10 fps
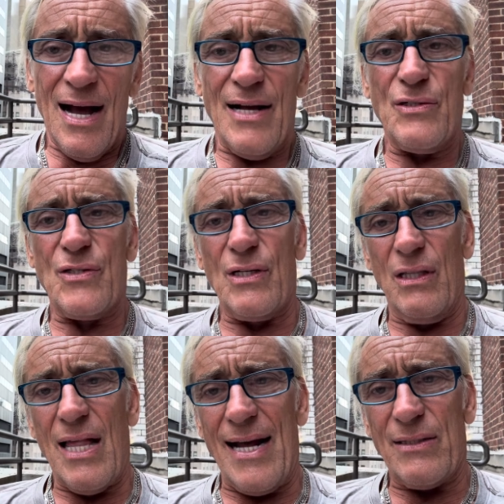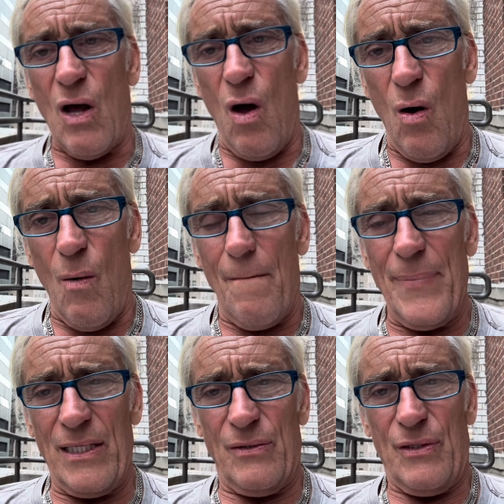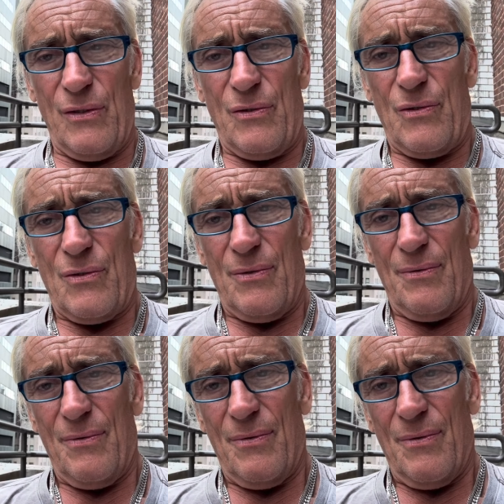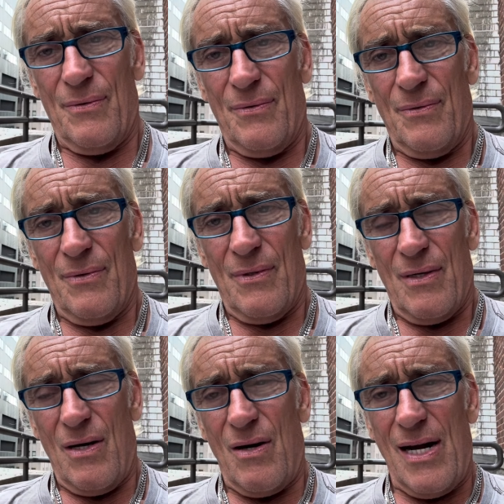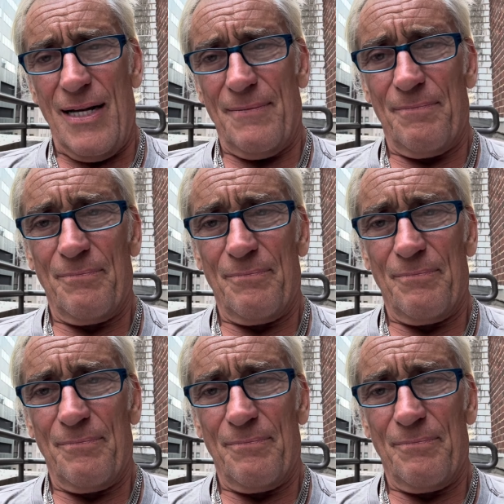I still like the home builders, all right?